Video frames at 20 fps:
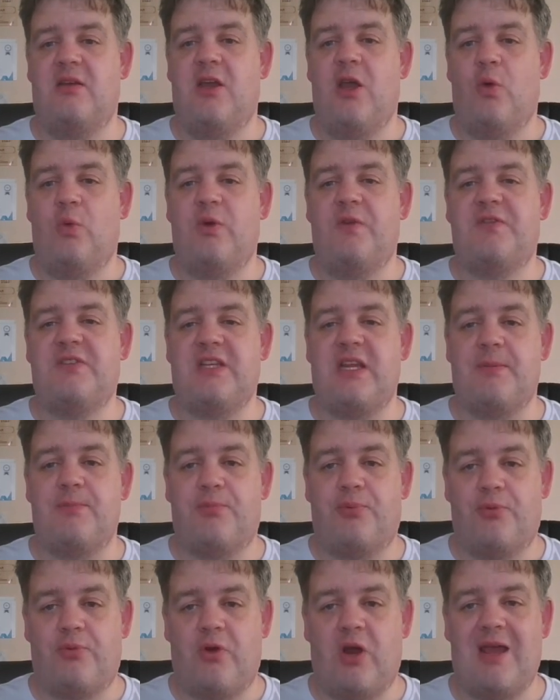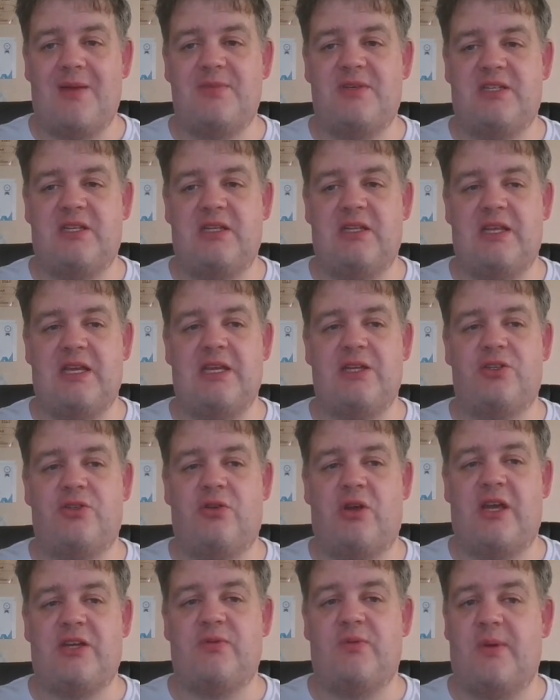We've seen Prime Tilly
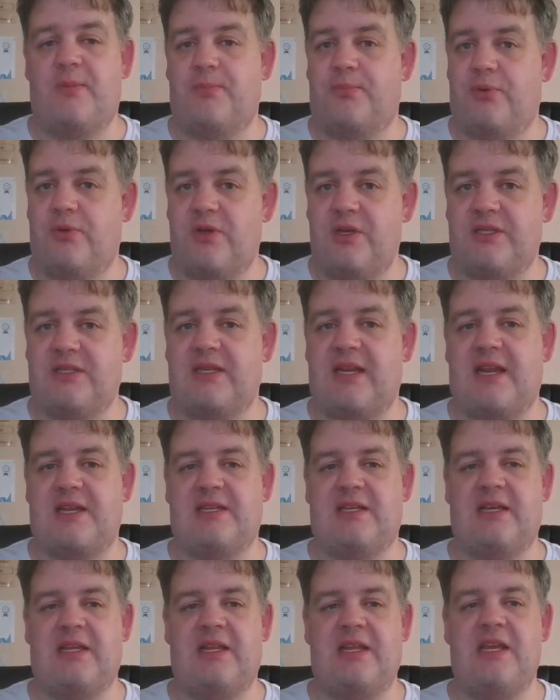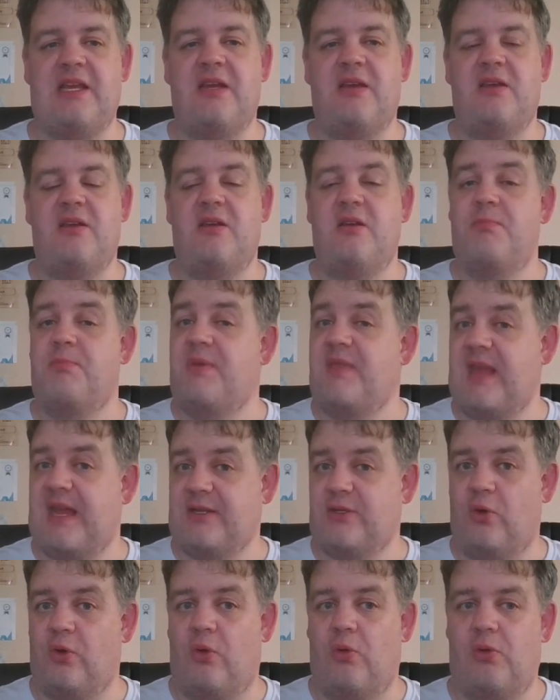try to impersonate Killy, but that's
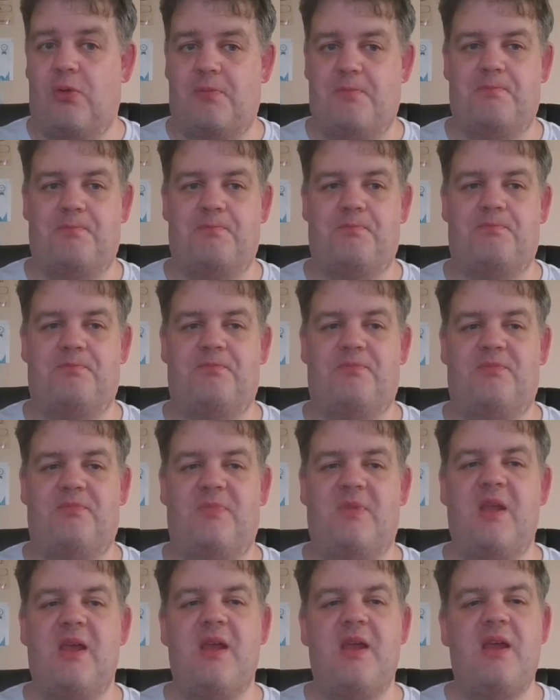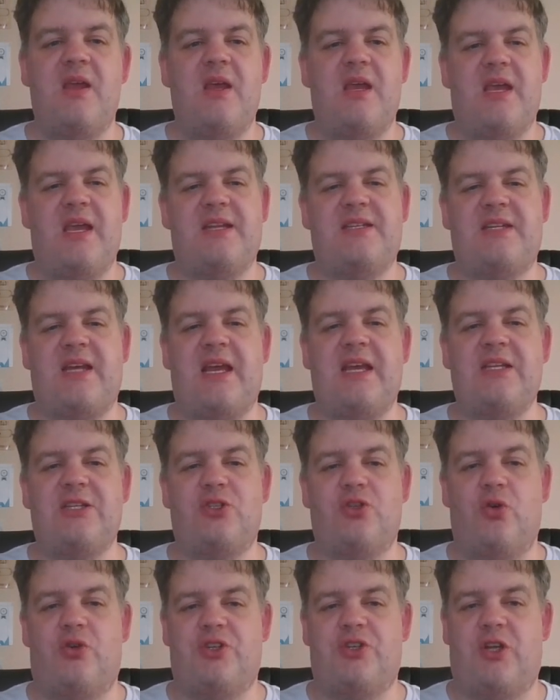all. It takes
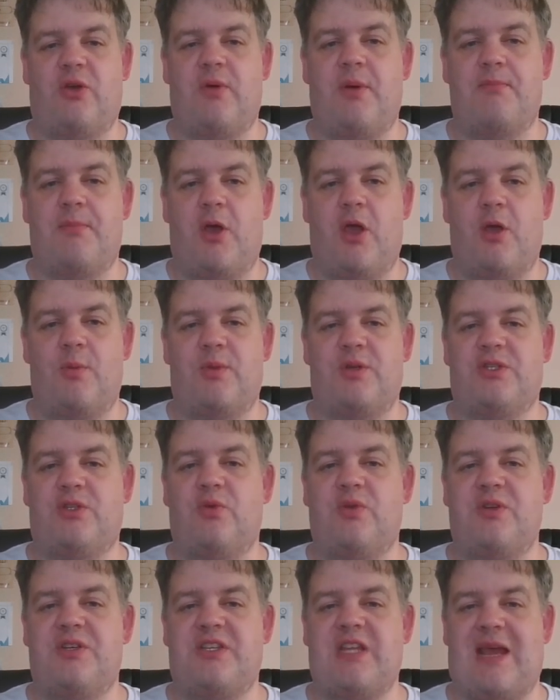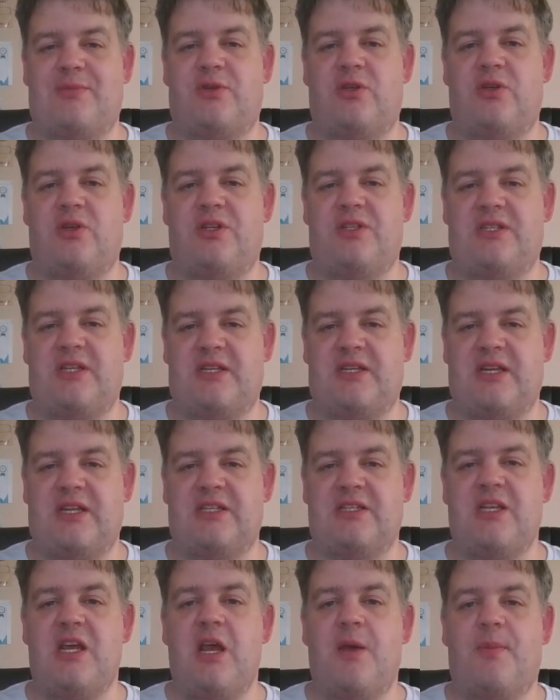Georgiou a moment to adapt her
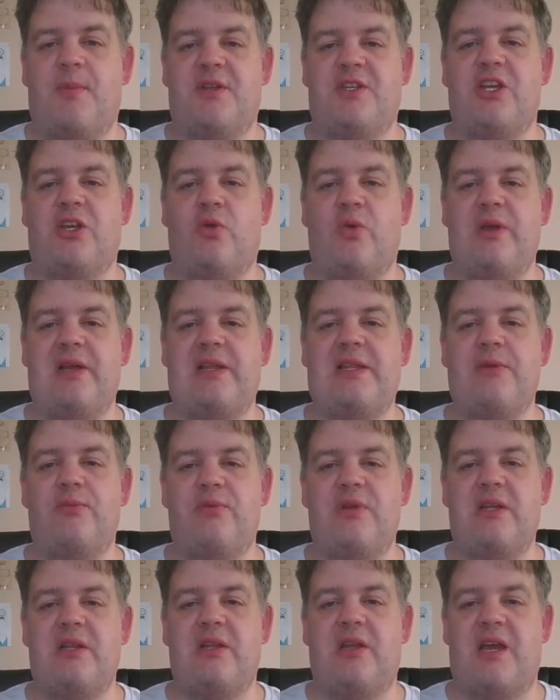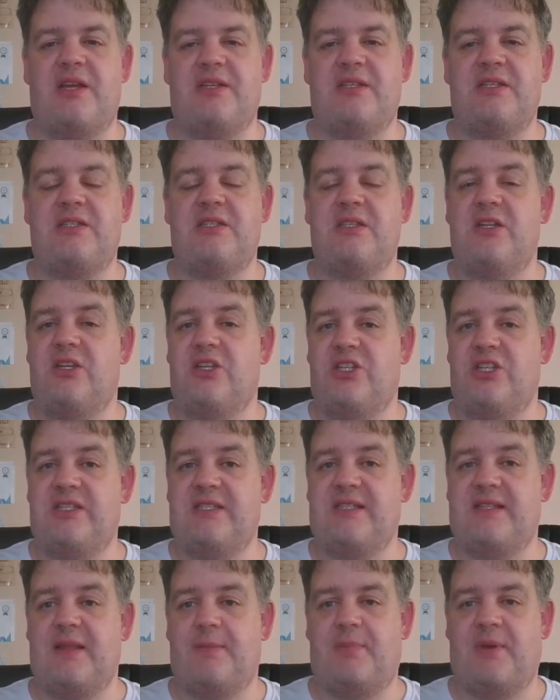settings, but she quickly realizes she's
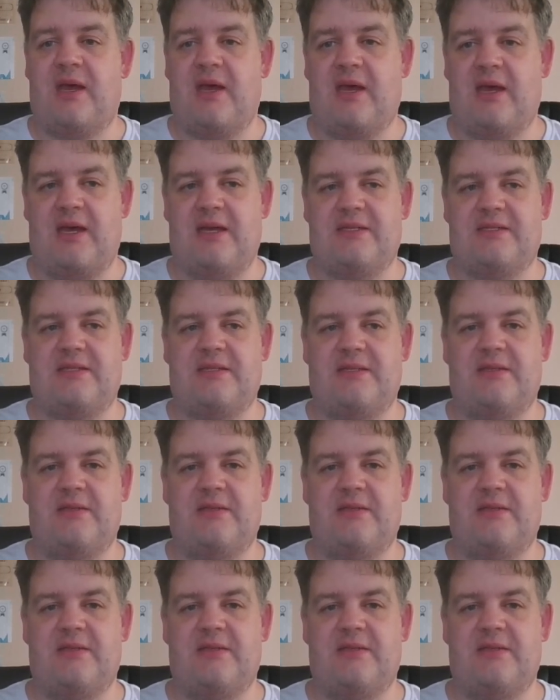in the past.